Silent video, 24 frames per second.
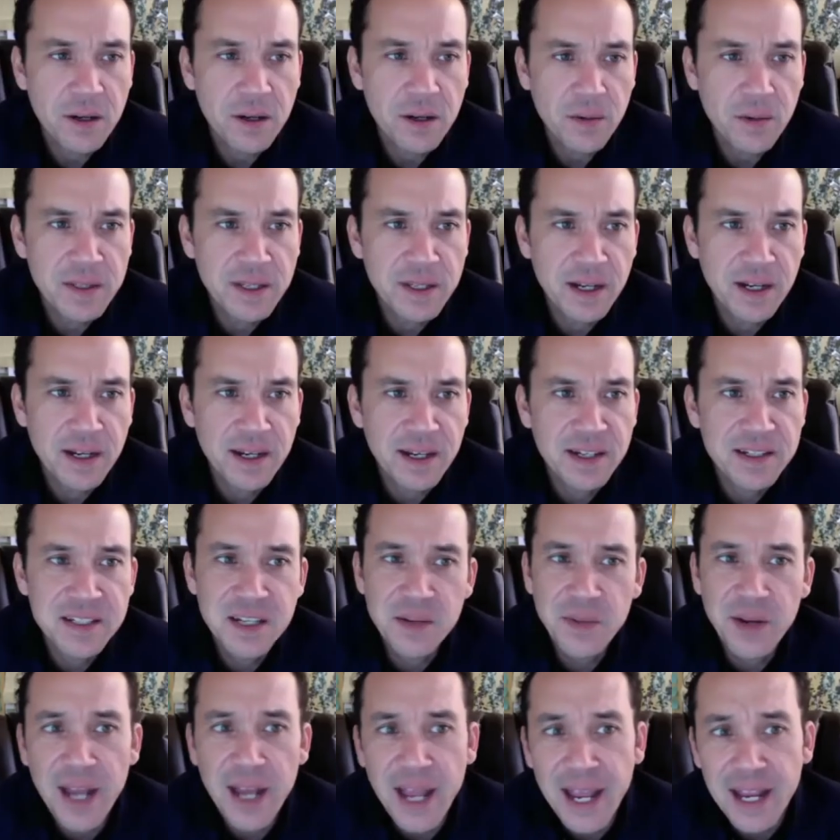
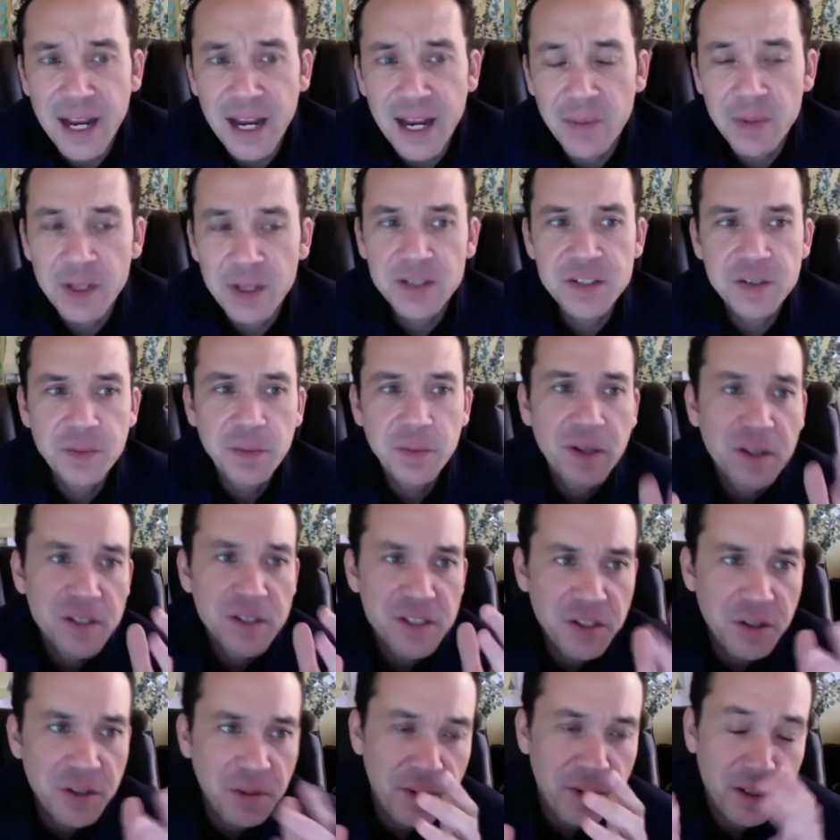Exhibit A. I mean, the
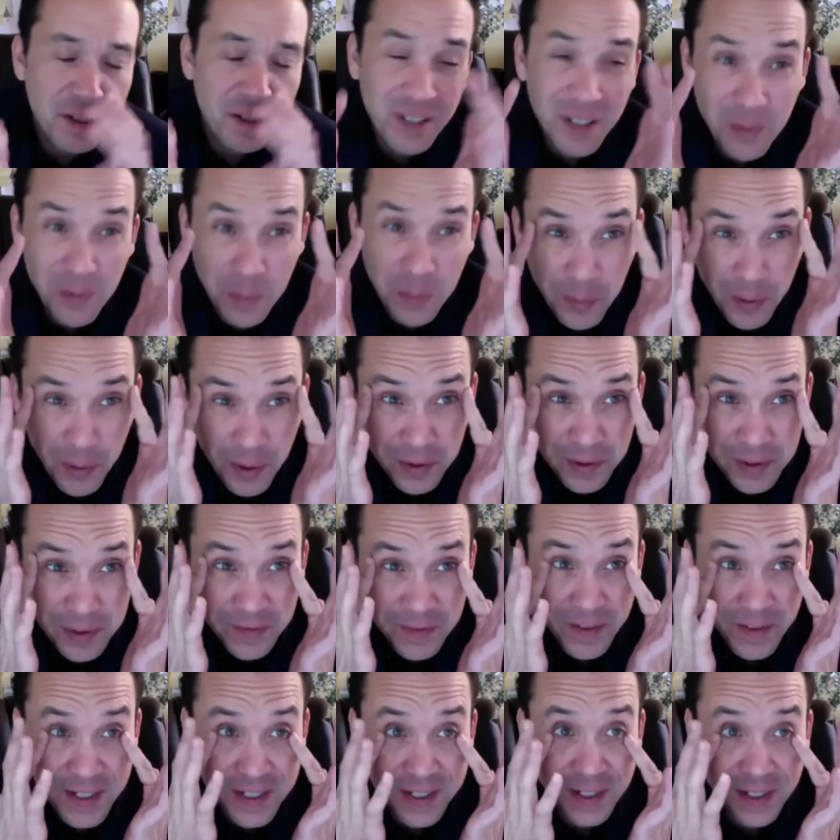suitability of a proposed
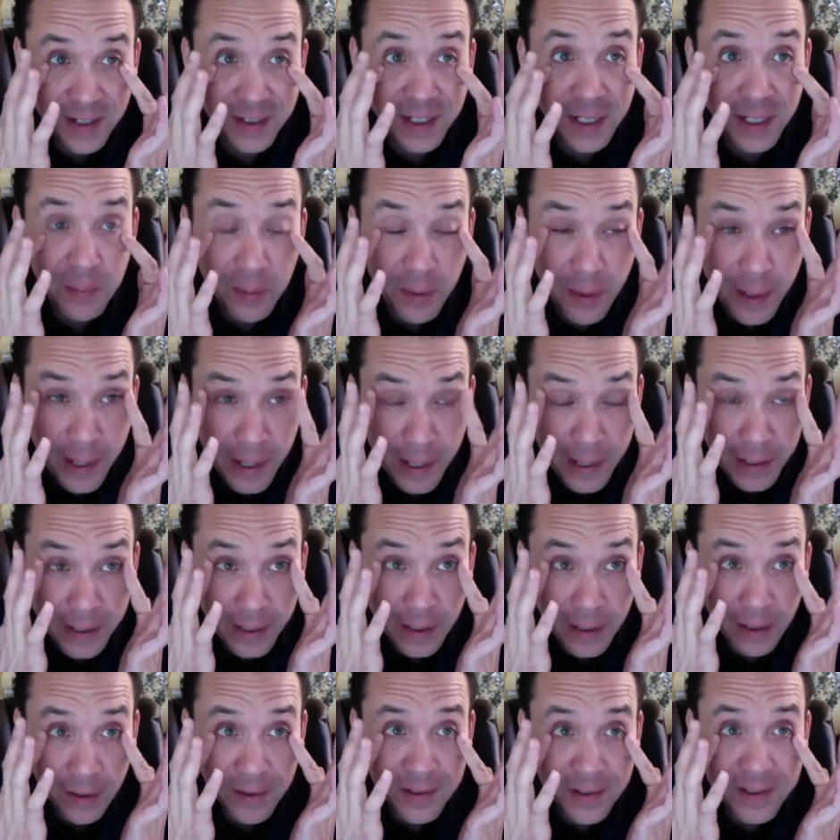facility plan
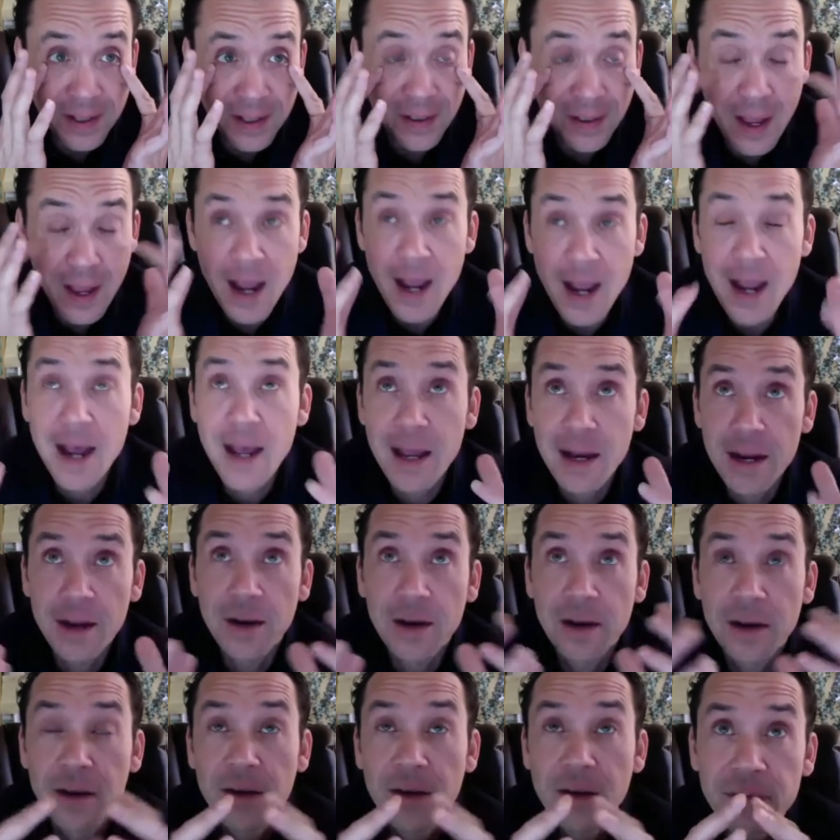includes a lot
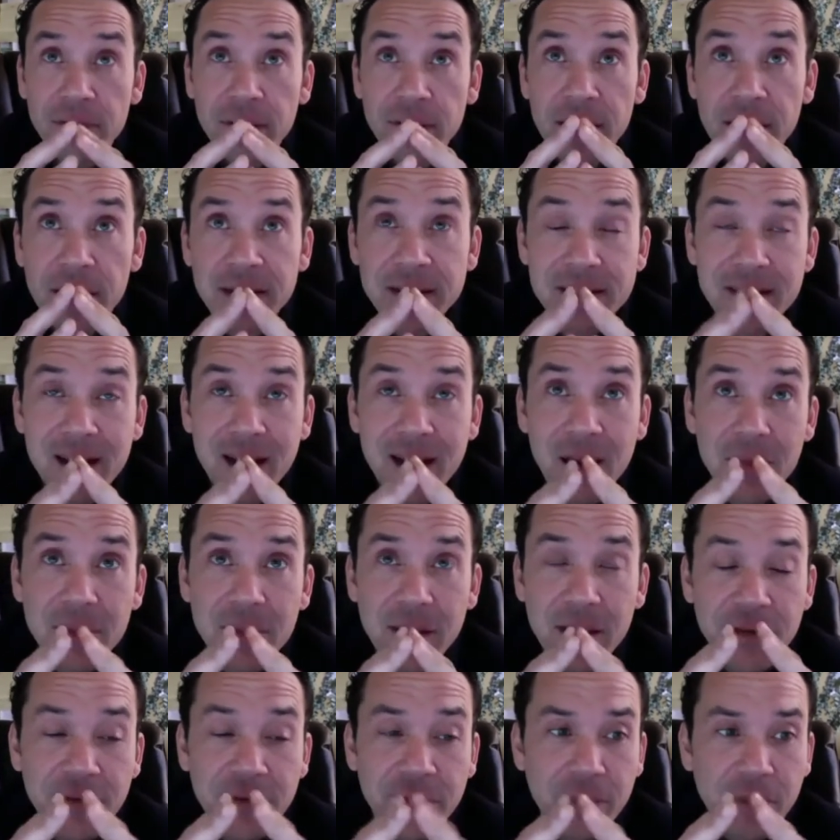of in-depth
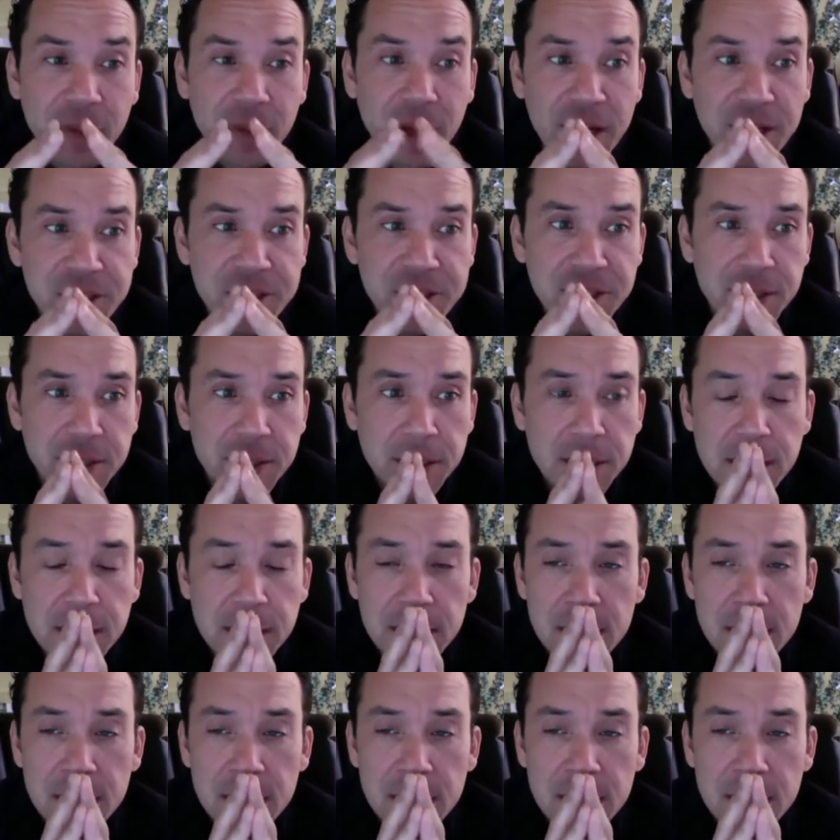information.